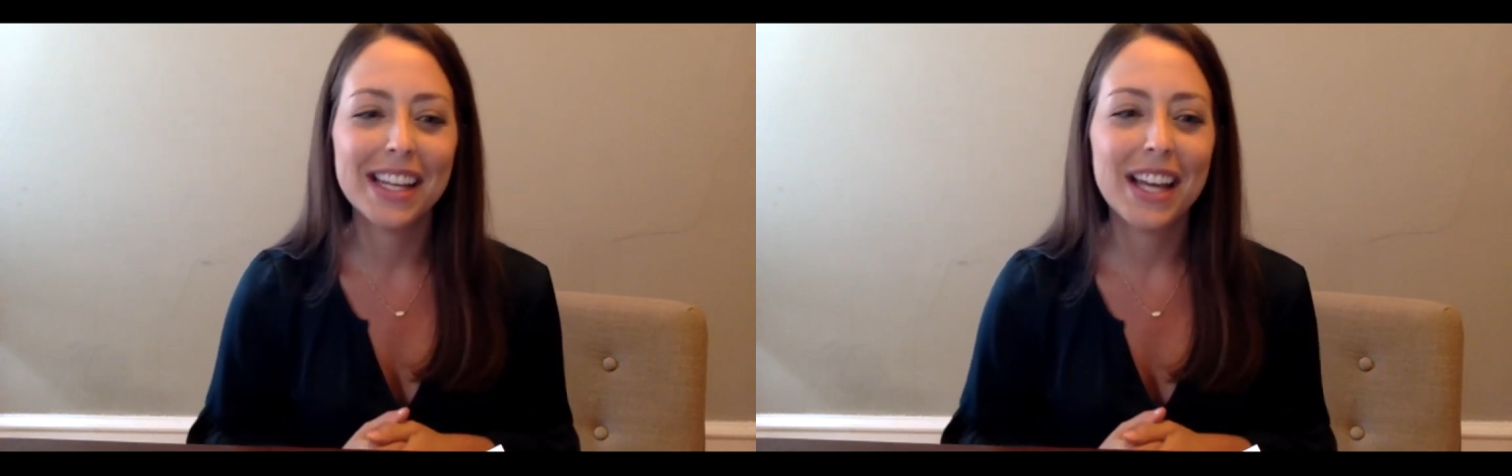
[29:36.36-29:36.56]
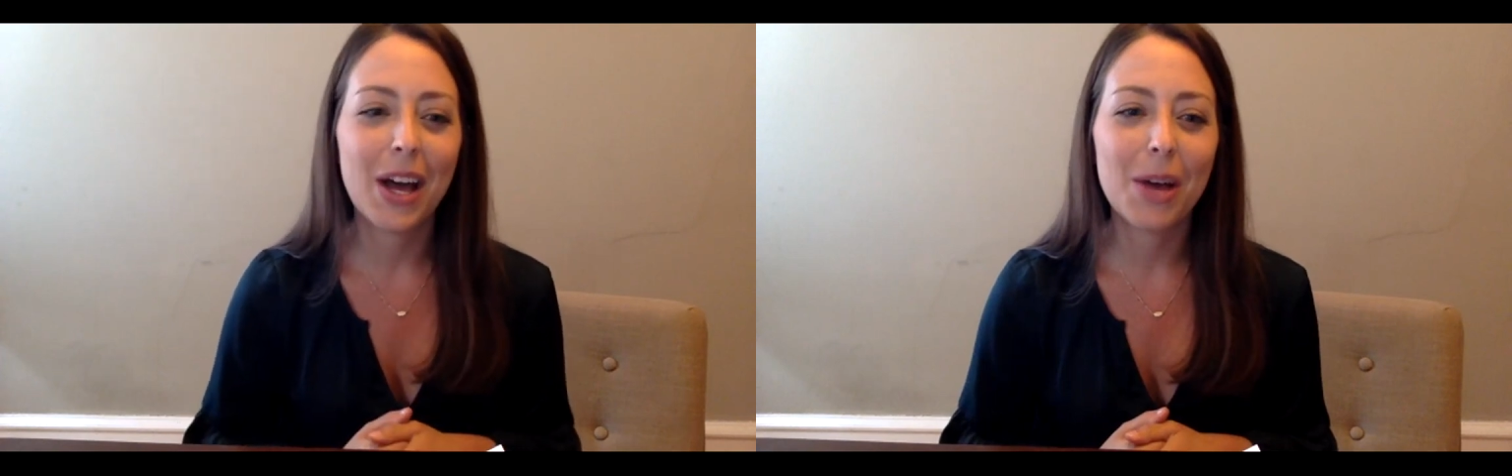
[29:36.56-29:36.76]

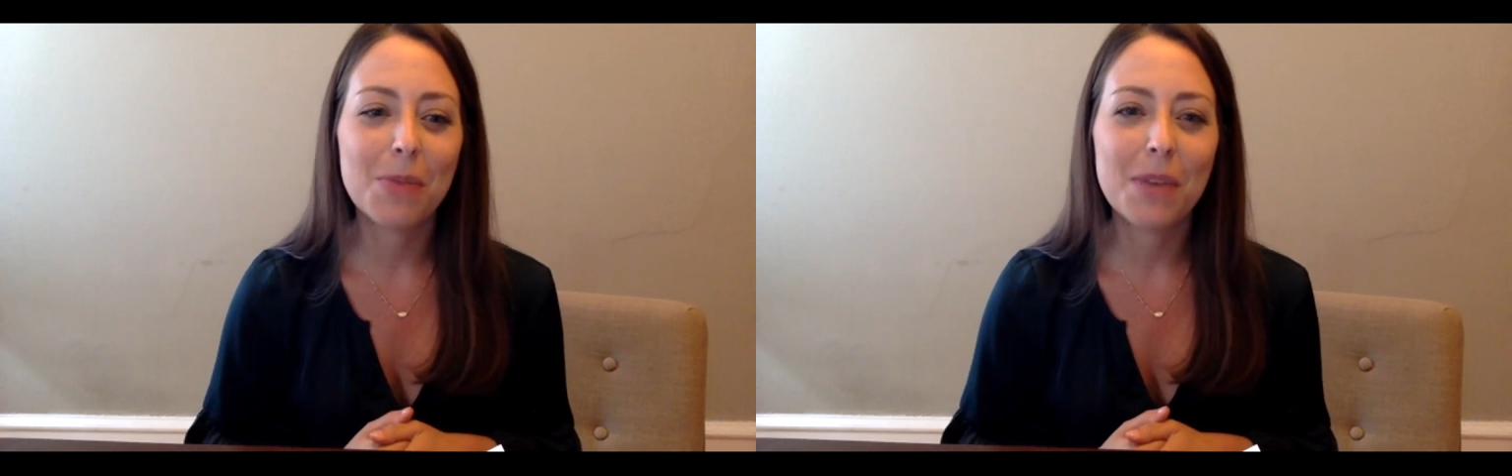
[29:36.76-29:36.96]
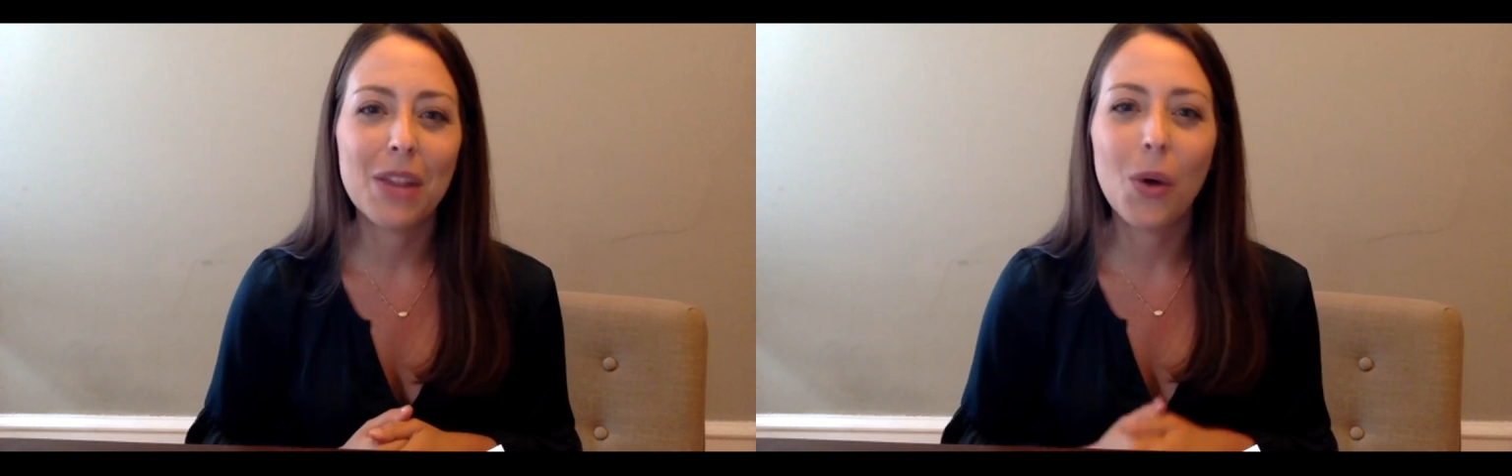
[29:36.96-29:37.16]

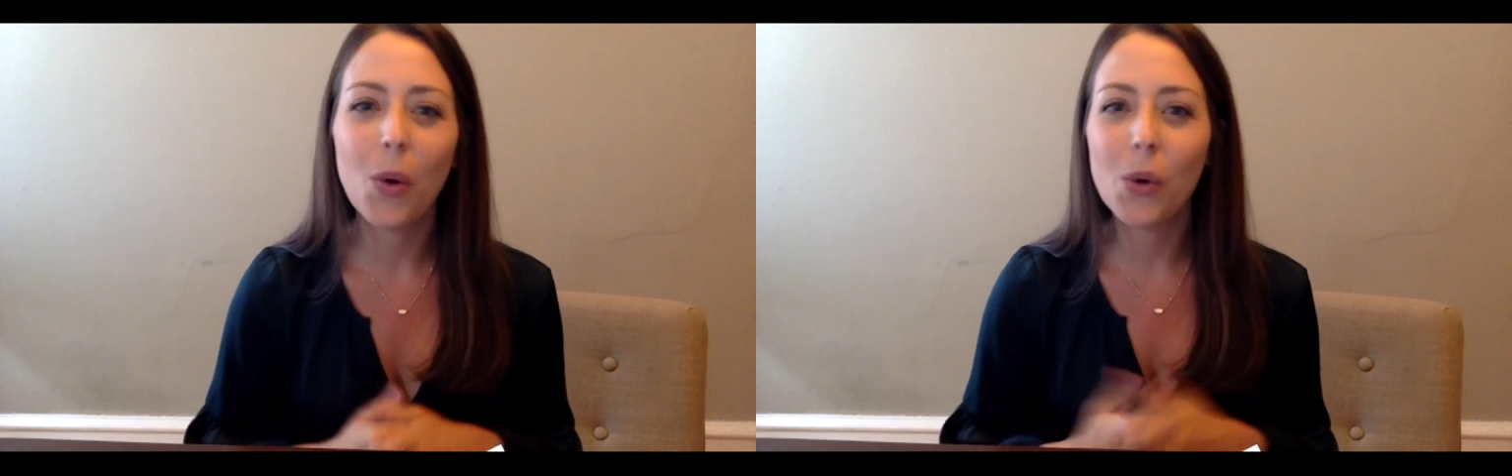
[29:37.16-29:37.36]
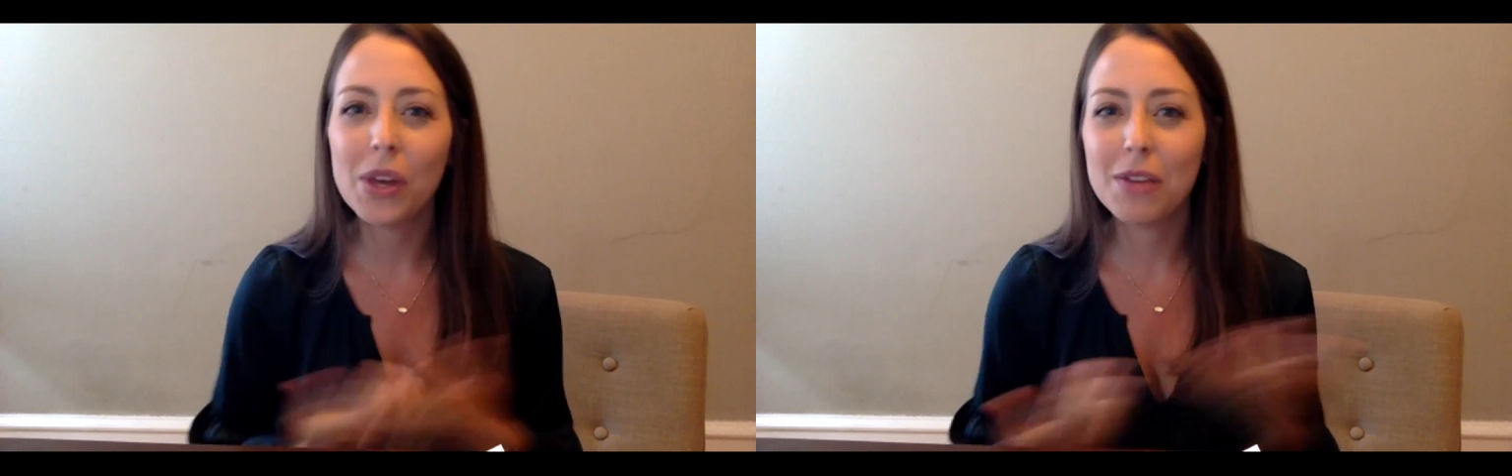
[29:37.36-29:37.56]
And the
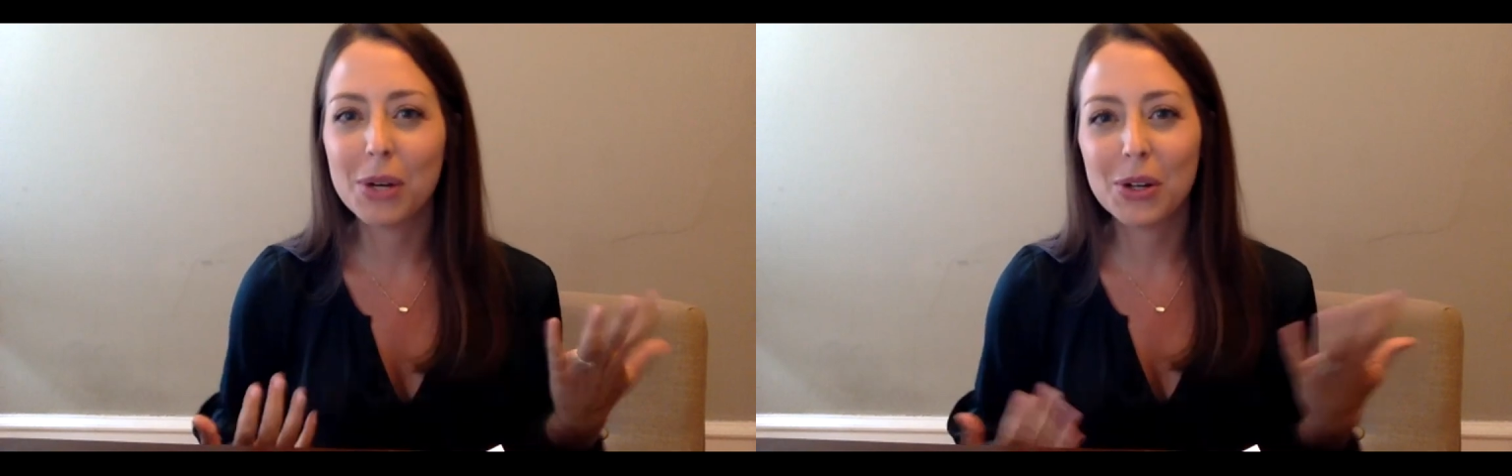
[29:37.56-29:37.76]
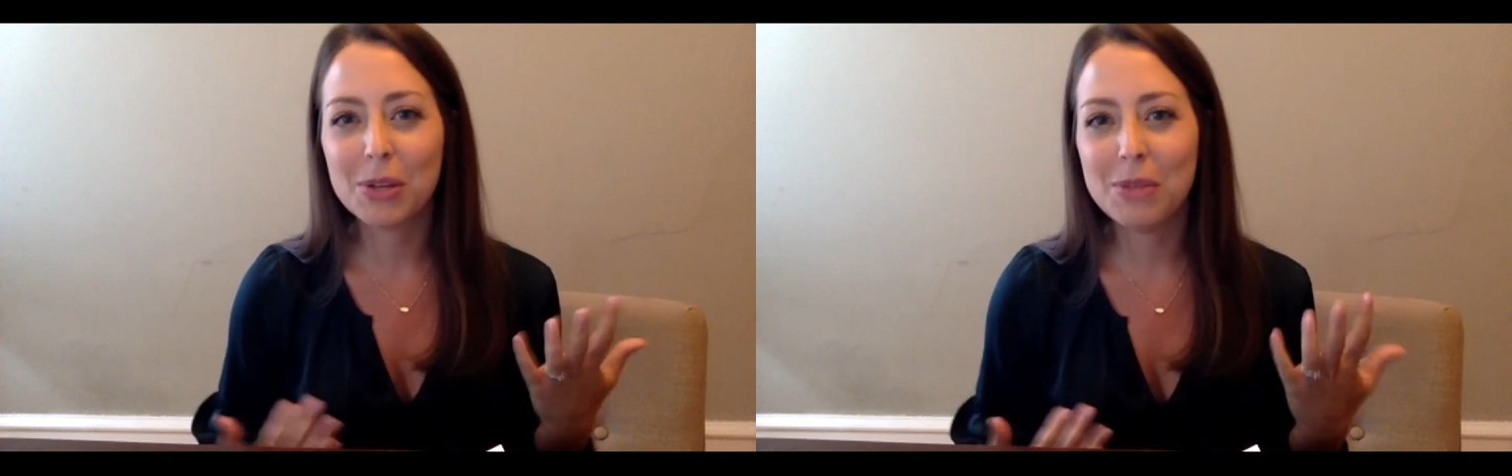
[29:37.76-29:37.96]
whole
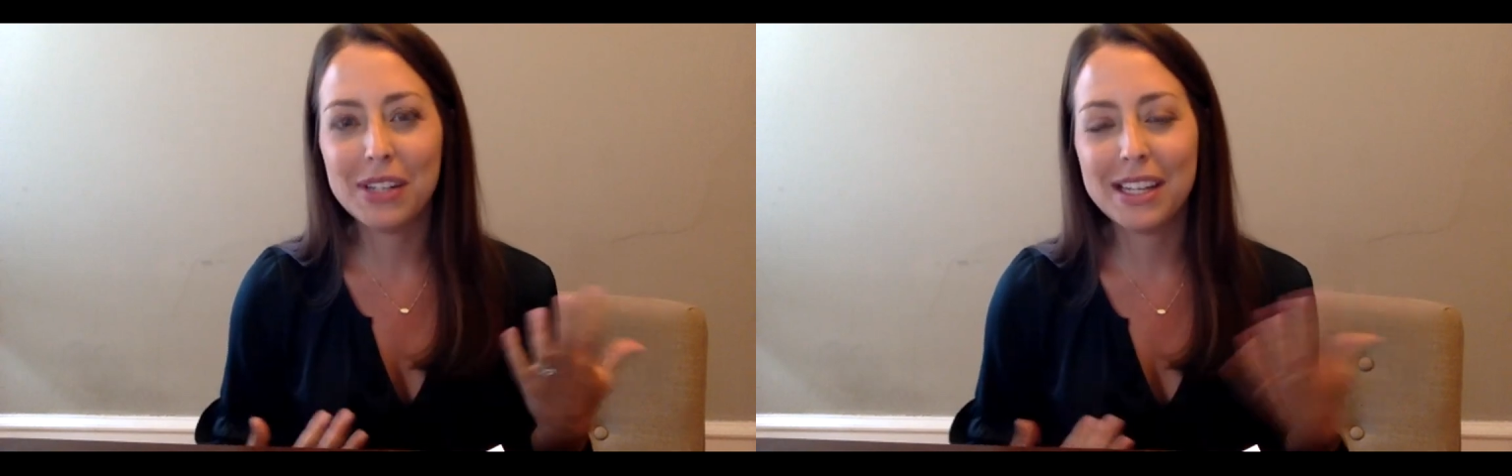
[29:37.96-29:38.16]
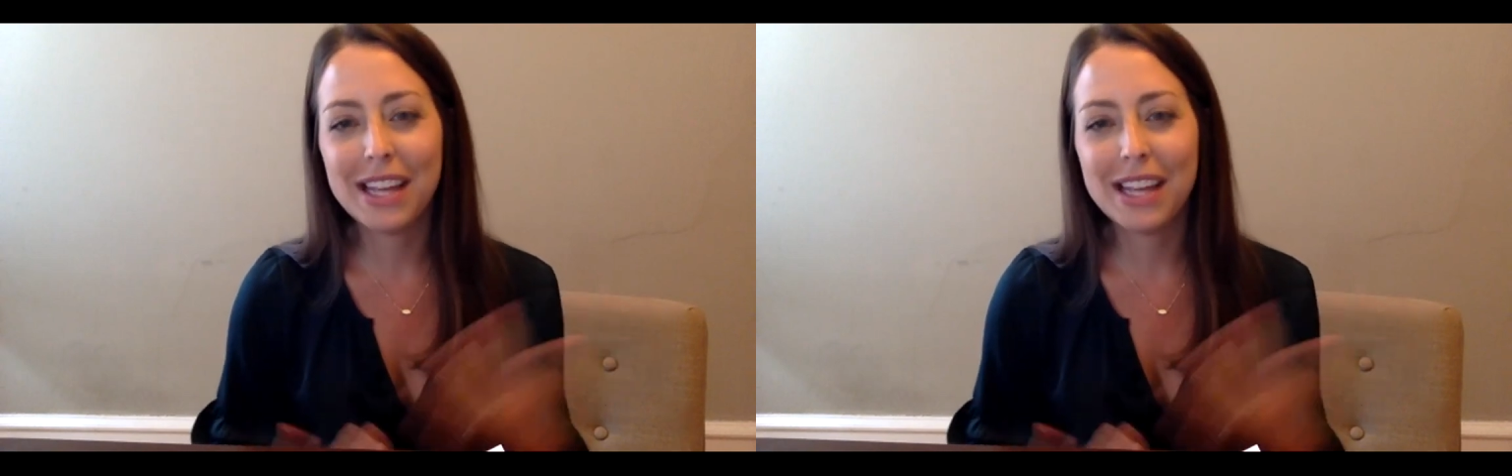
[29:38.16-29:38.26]
Givebutter community